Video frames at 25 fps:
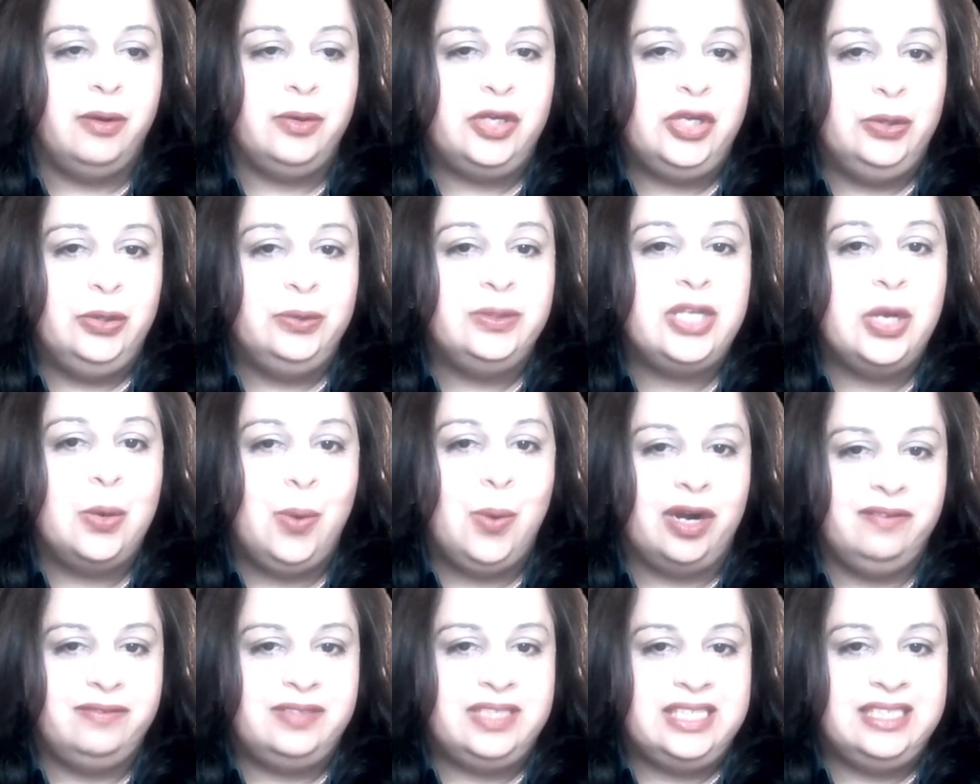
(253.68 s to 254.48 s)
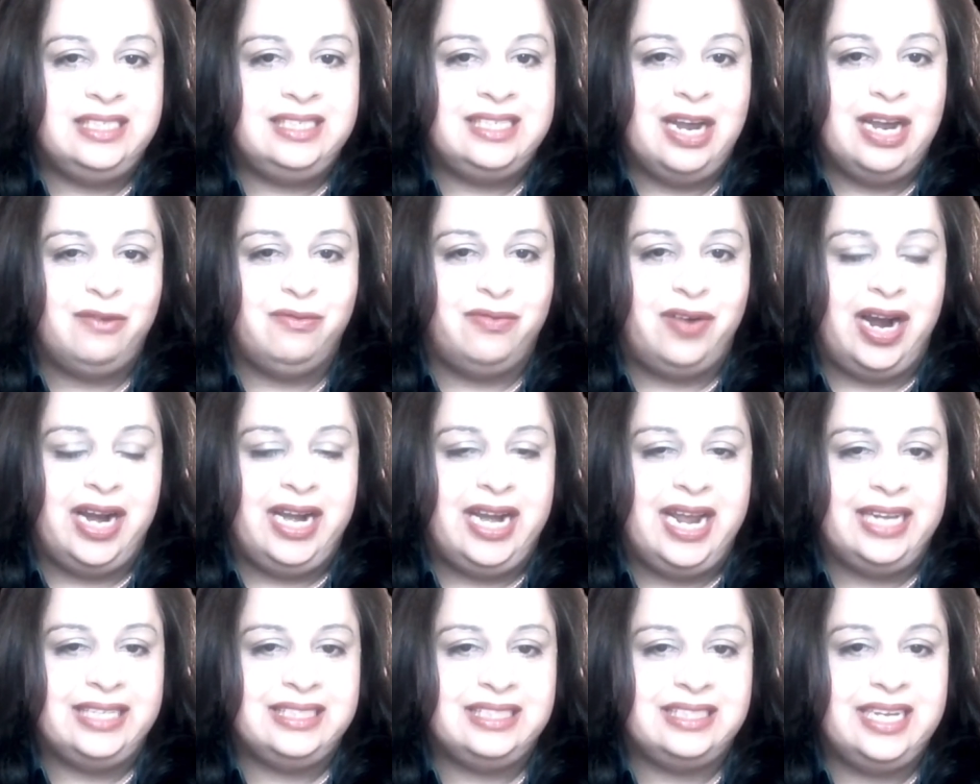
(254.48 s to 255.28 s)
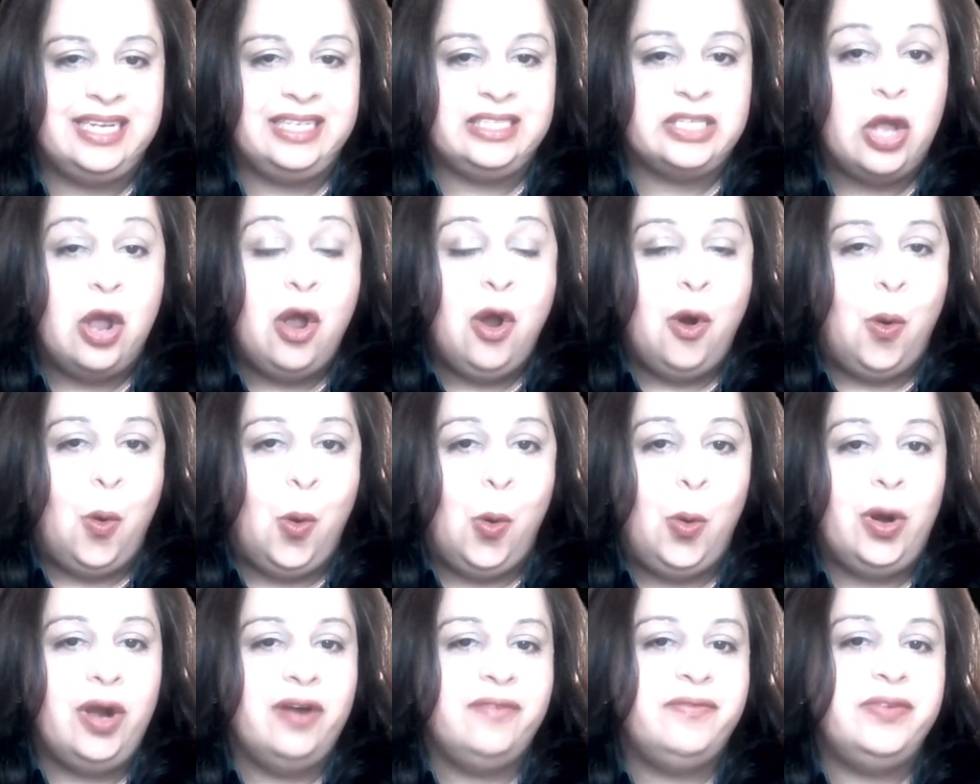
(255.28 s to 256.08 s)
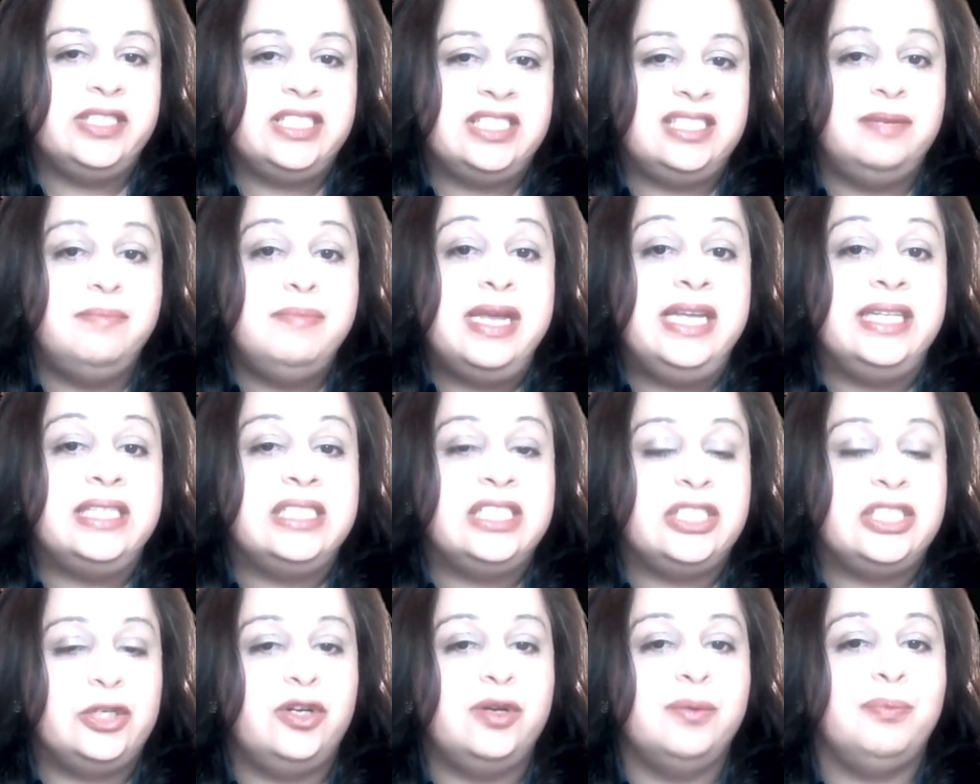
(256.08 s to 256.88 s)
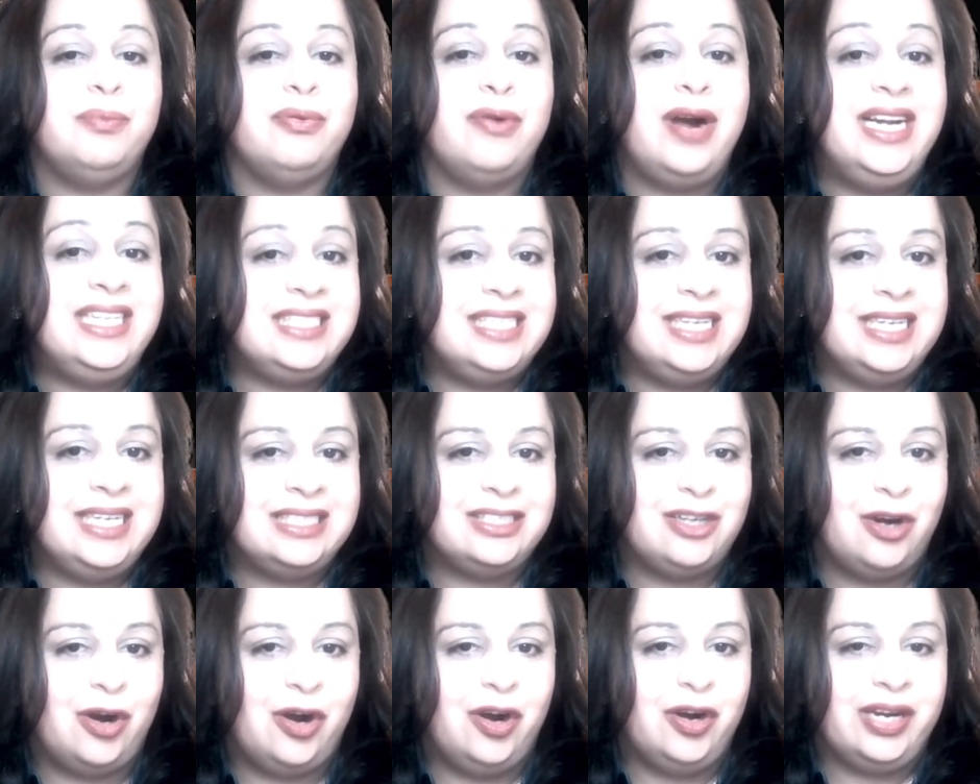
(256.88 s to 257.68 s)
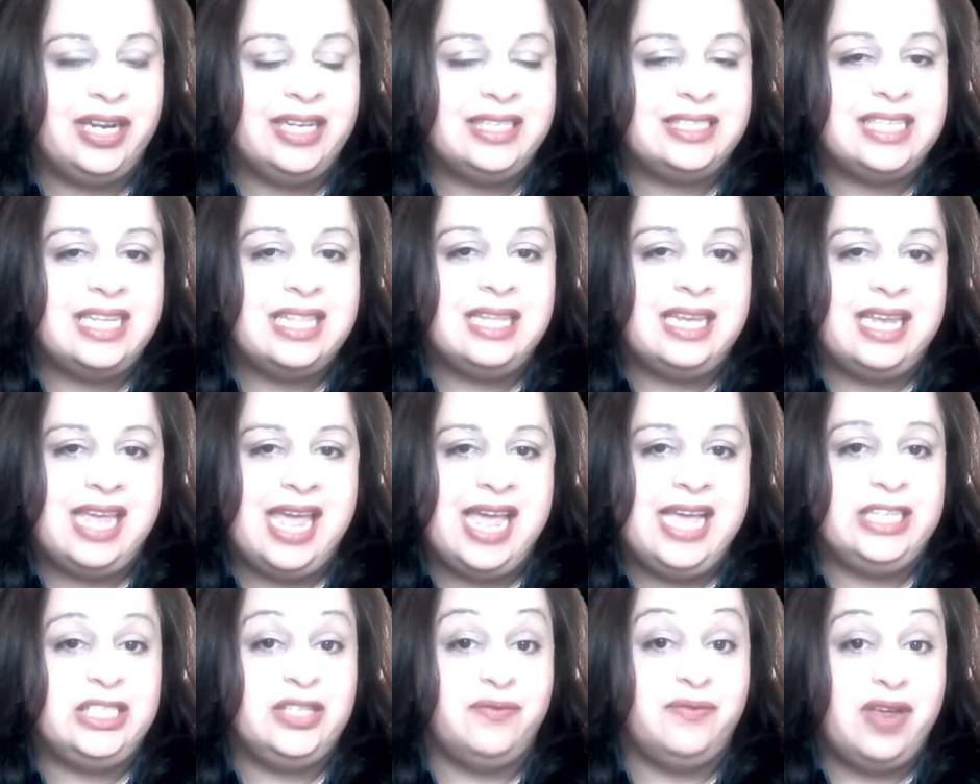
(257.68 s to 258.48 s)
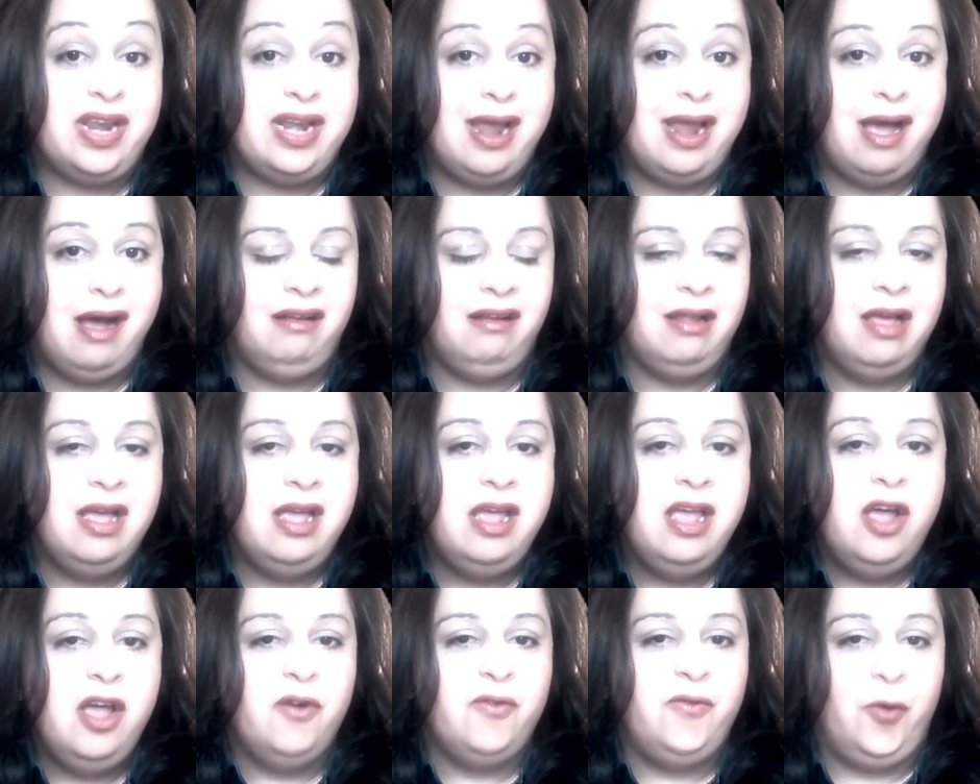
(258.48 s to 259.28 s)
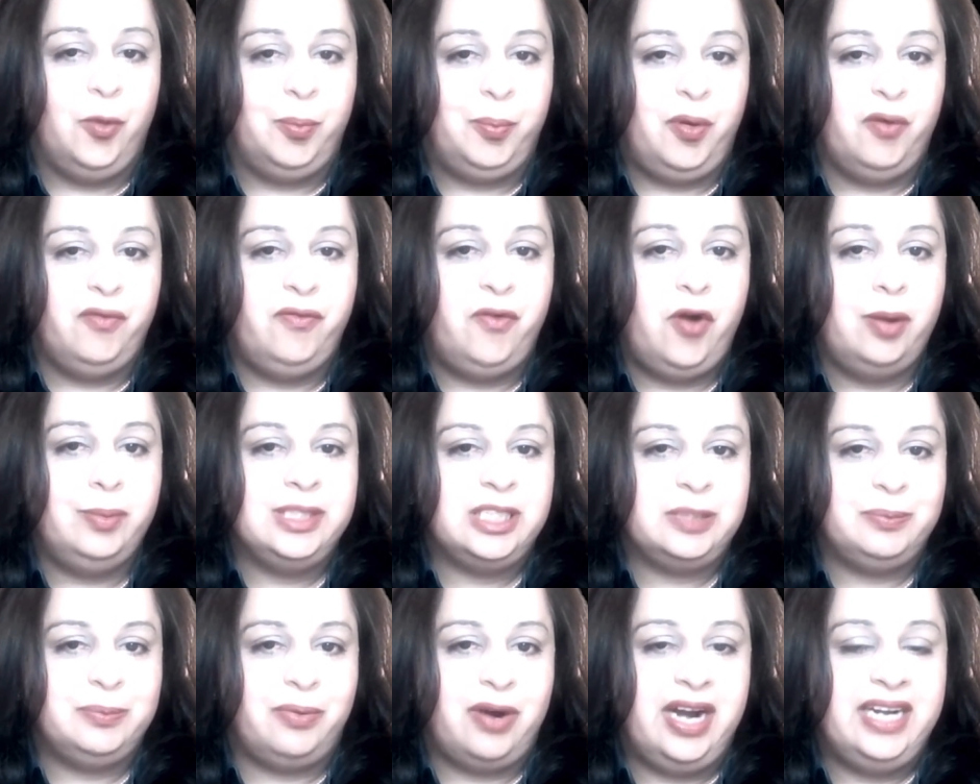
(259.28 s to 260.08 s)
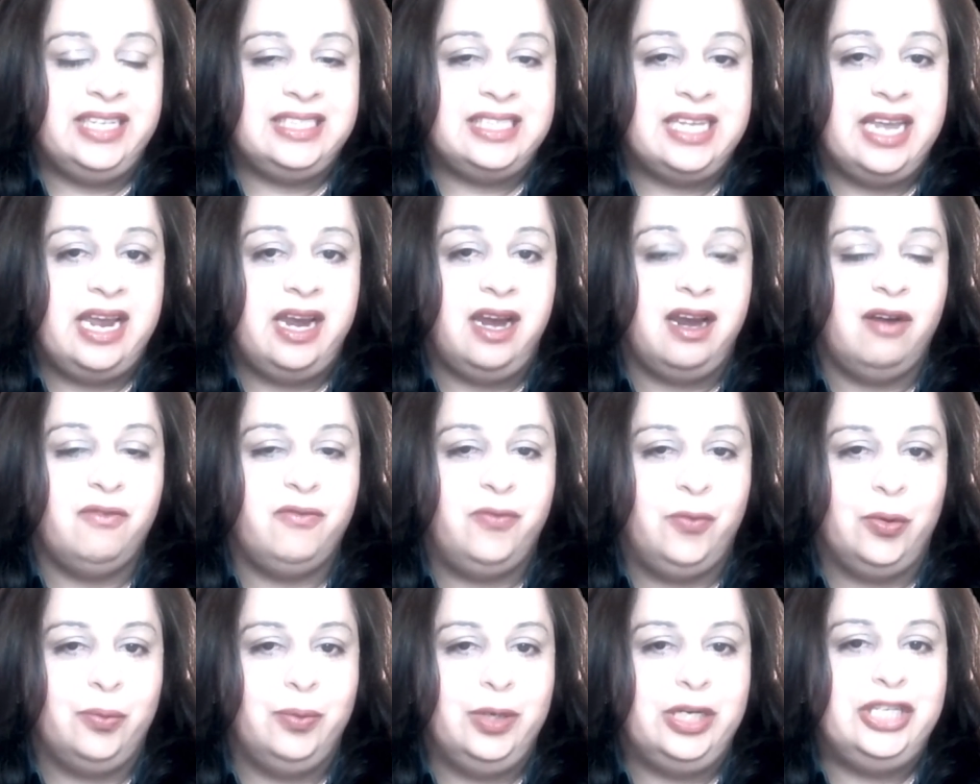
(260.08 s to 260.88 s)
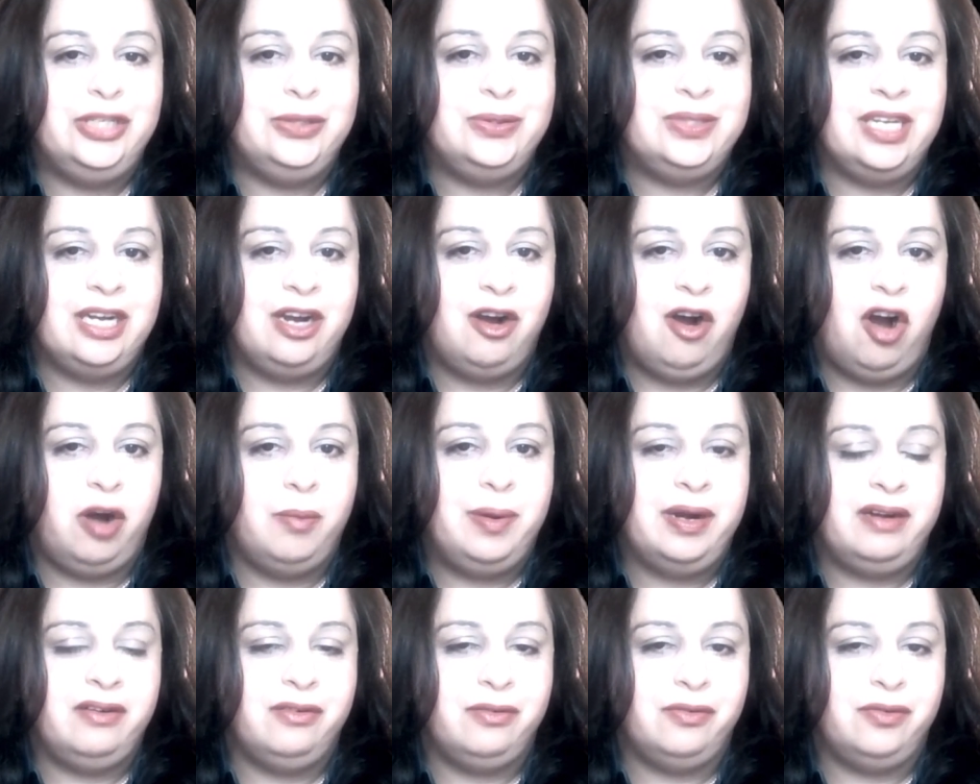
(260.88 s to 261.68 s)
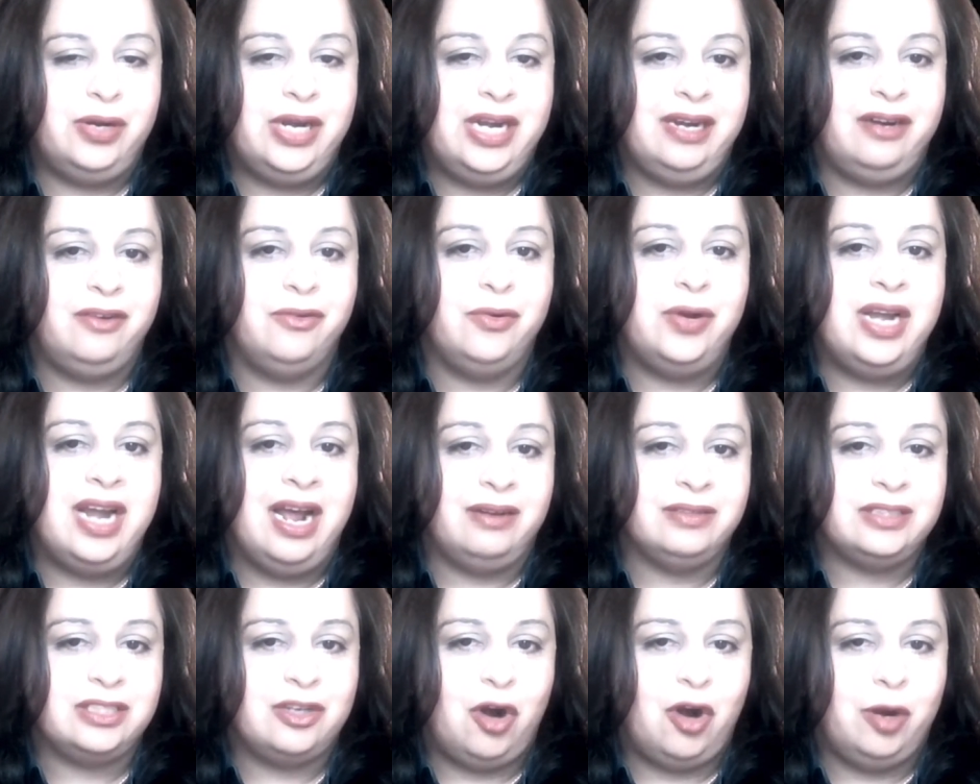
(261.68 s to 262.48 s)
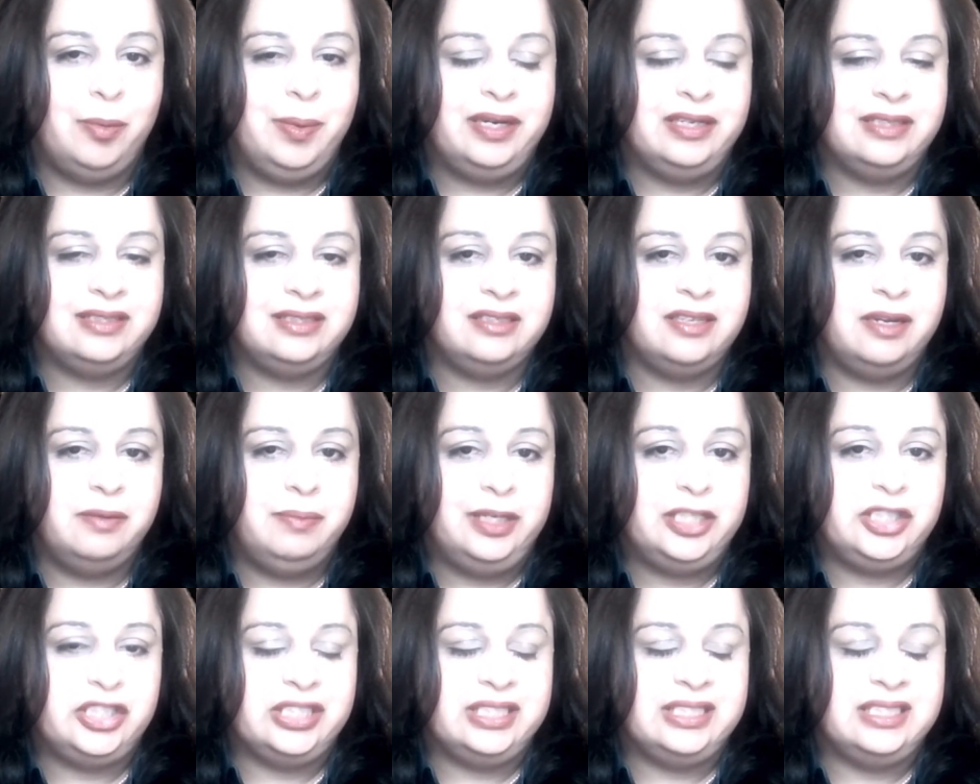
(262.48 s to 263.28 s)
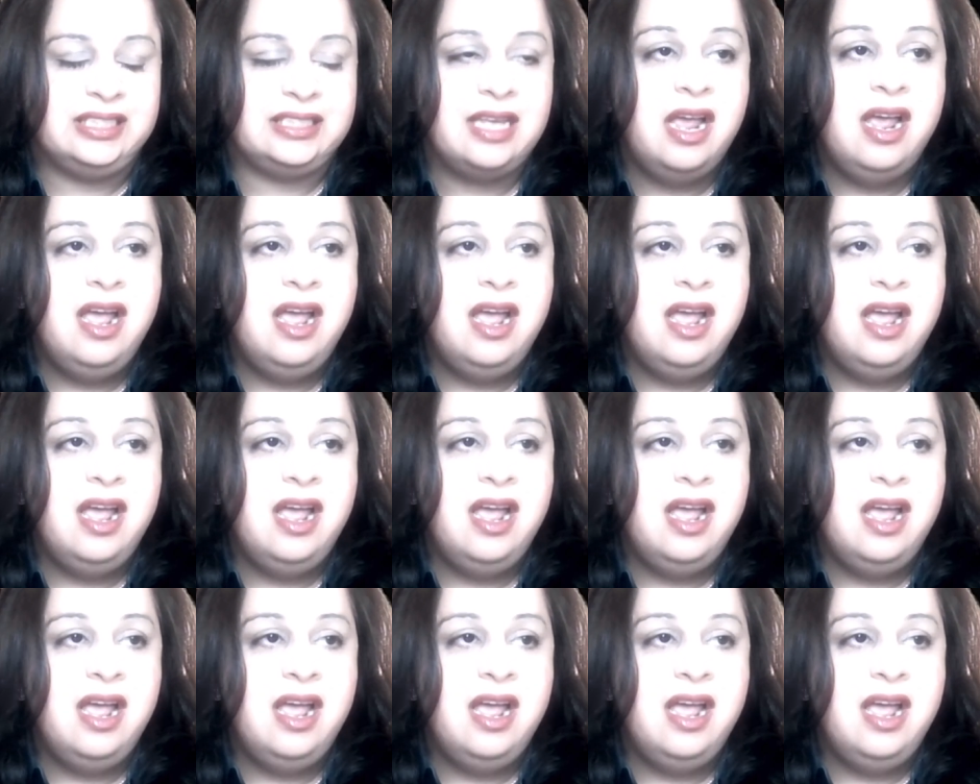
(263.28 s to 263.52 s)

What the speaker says: using one of these debt financings, or if it's to meet certain pricing targets in the case of Enel for performance pricing for reducing greenhouse carbon emissions.